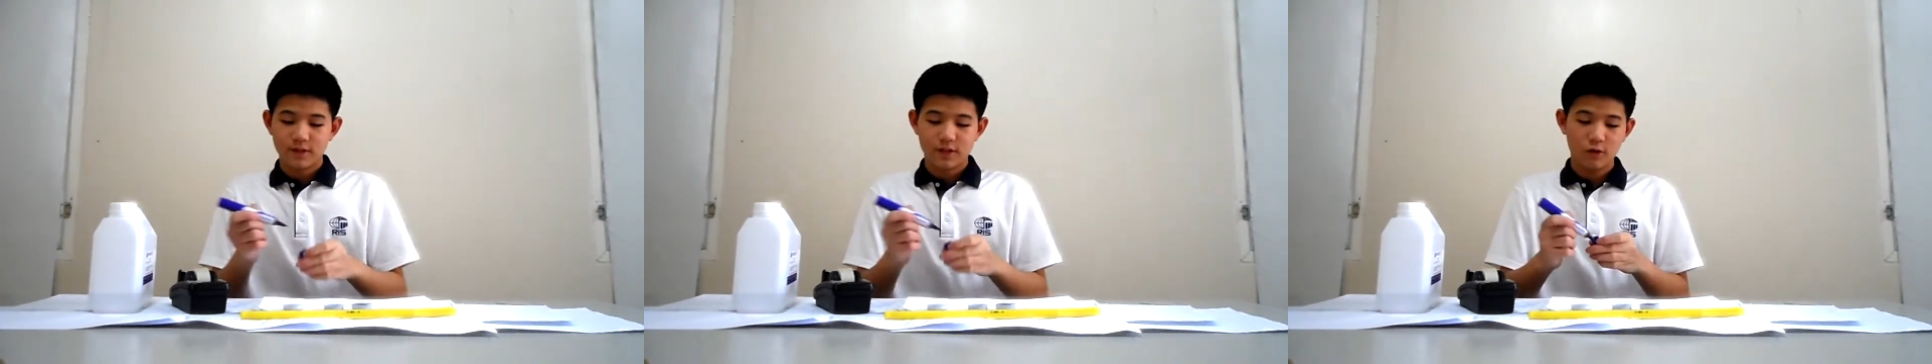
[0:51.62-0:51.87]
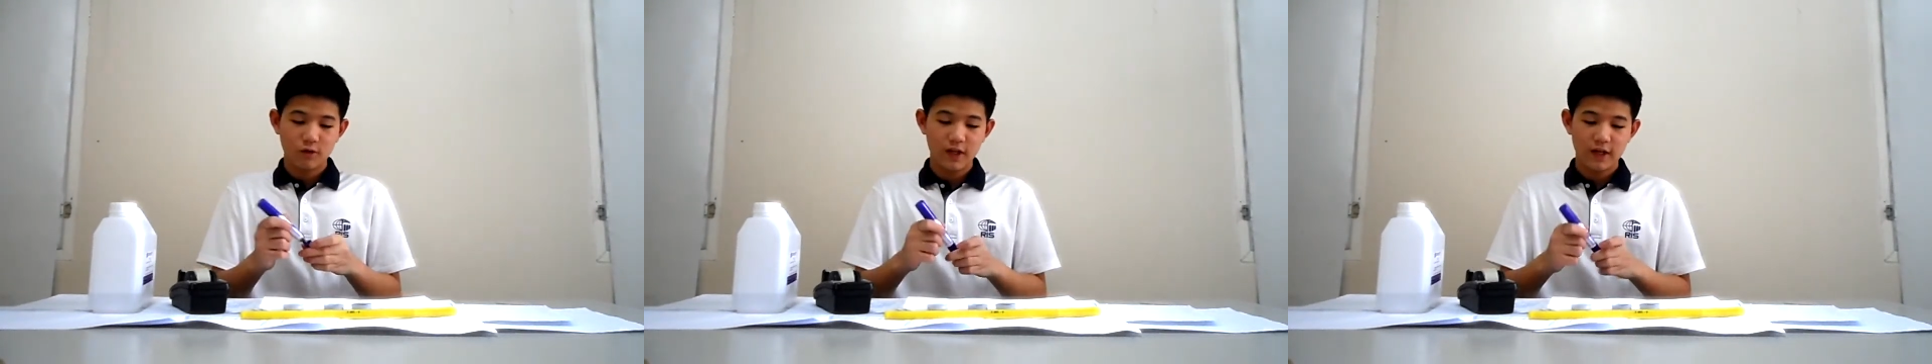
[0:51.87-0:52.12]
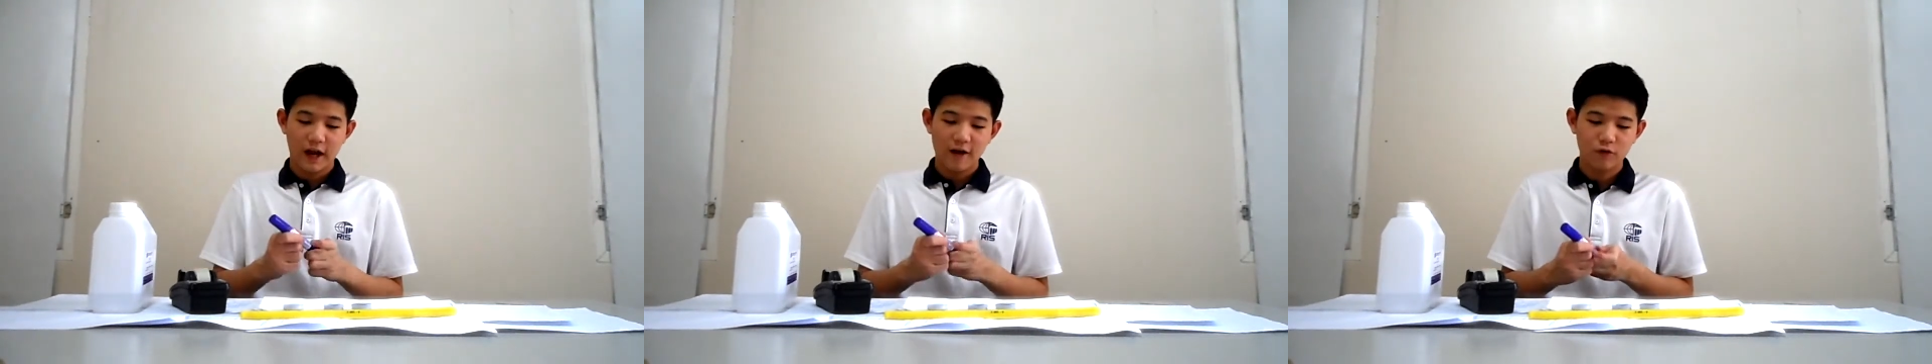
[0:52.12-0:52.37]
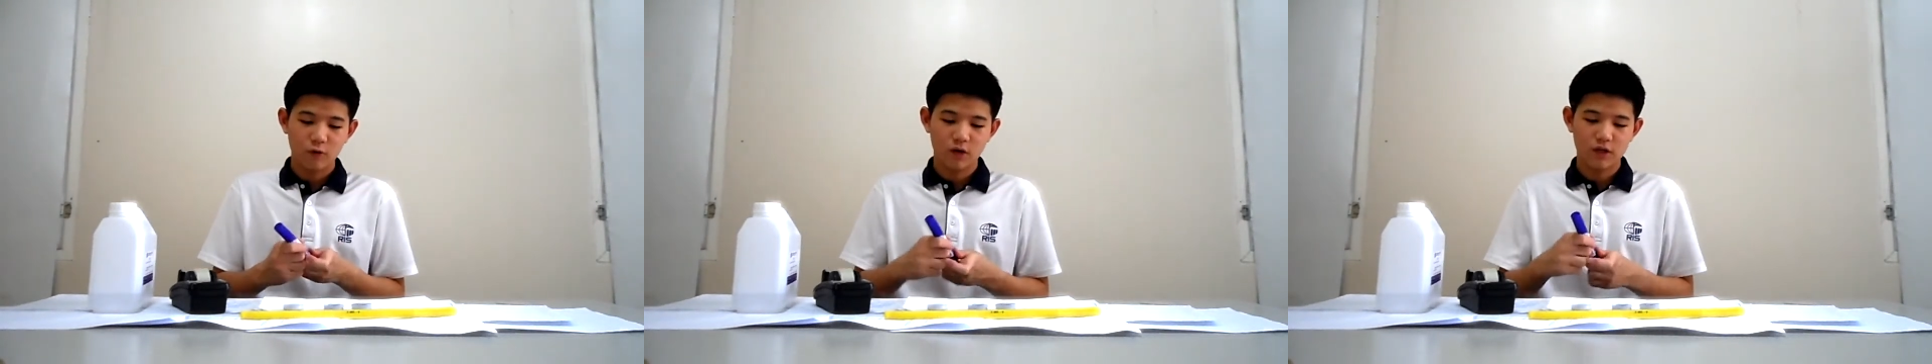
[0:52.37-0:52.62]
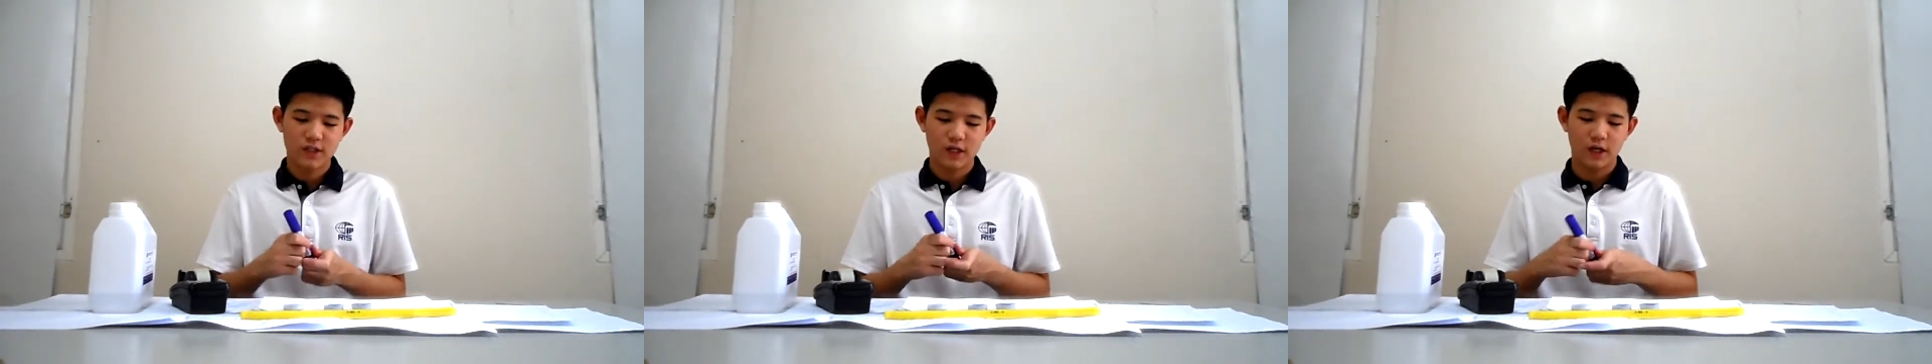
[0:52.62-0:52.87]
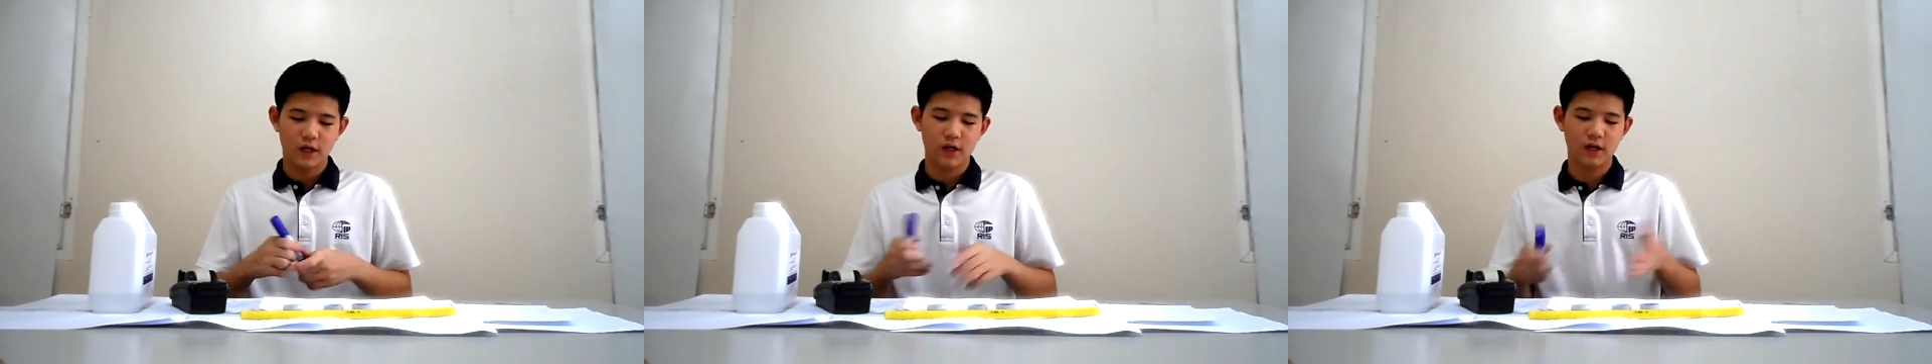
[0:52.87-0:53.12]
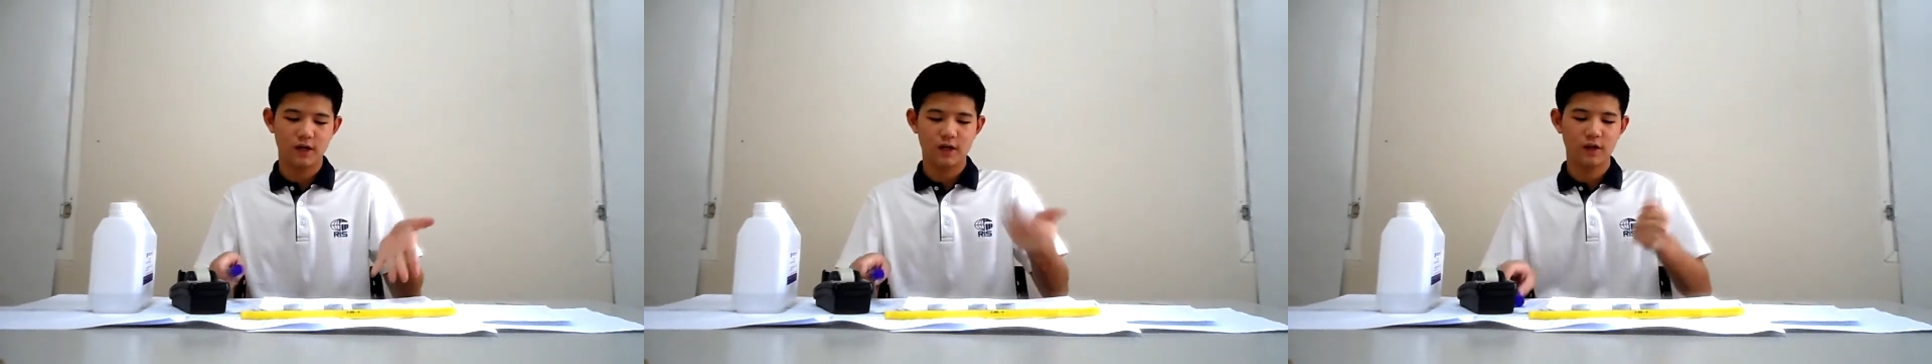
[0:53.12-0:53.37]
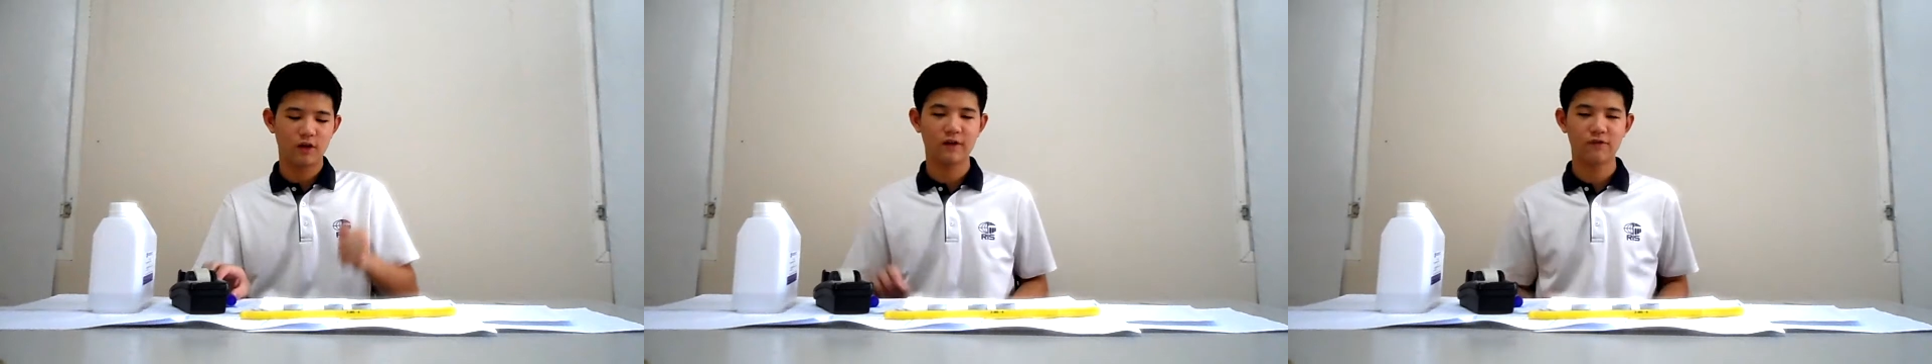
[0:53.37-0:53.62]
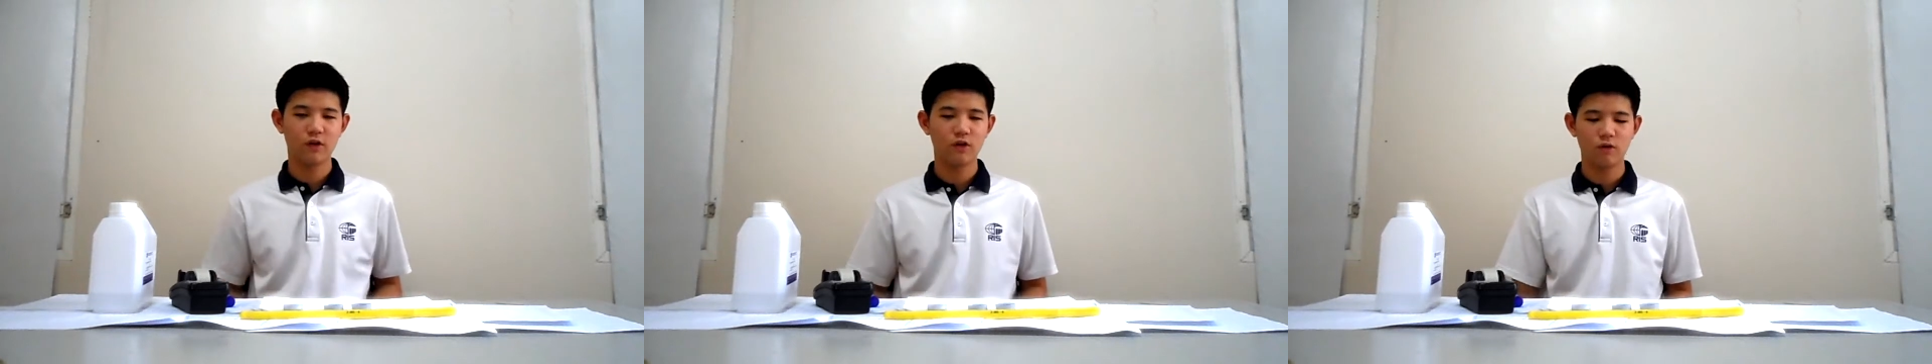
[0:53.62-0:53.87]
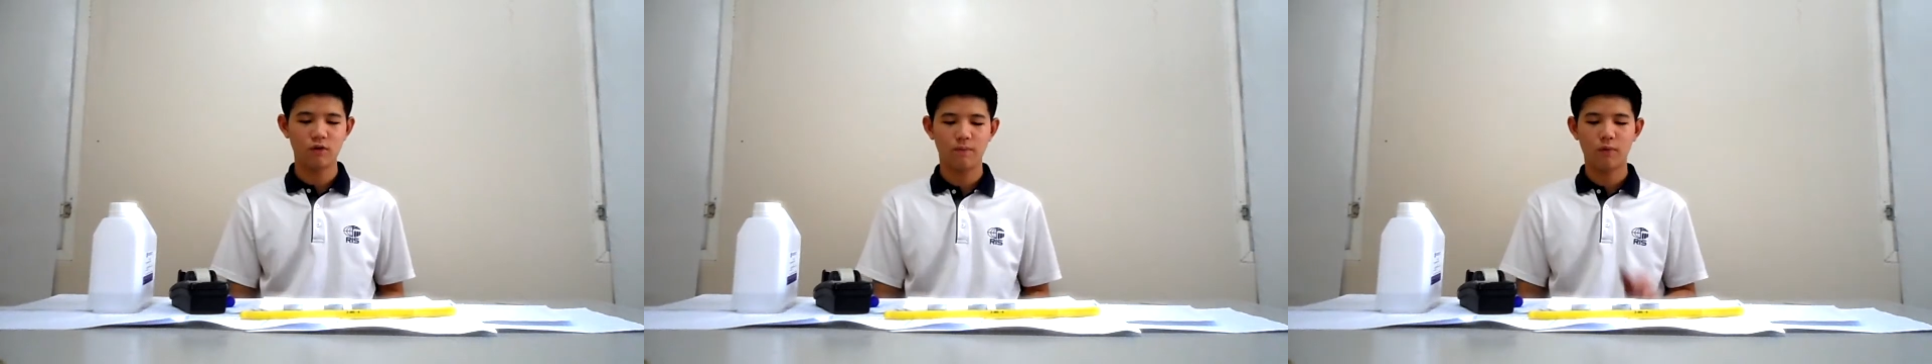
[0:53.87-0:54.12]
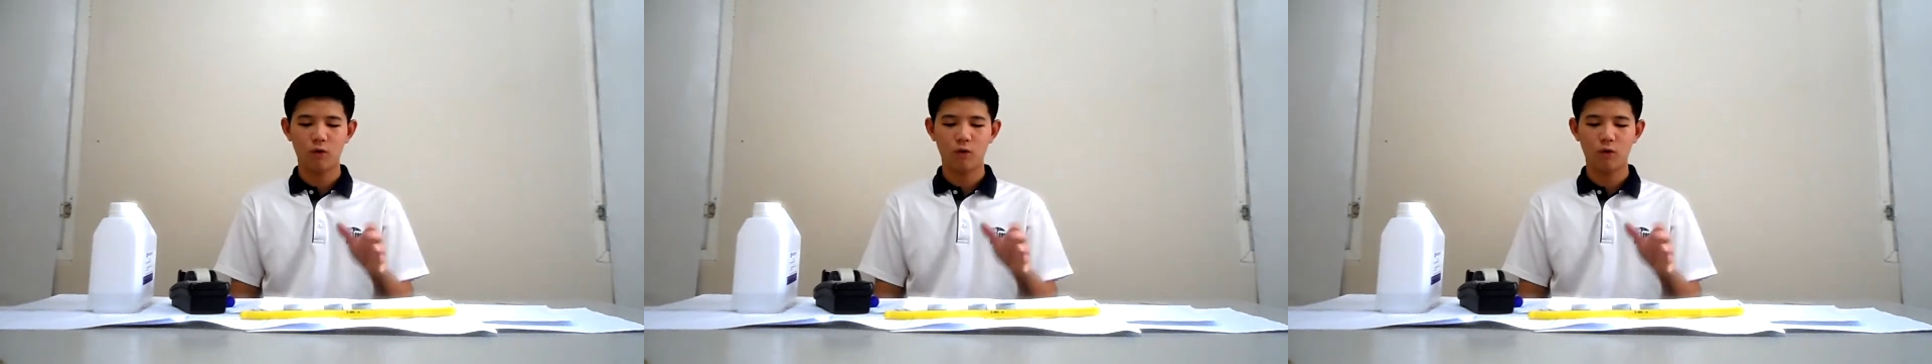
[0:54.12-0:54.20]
So then afterwards, you'll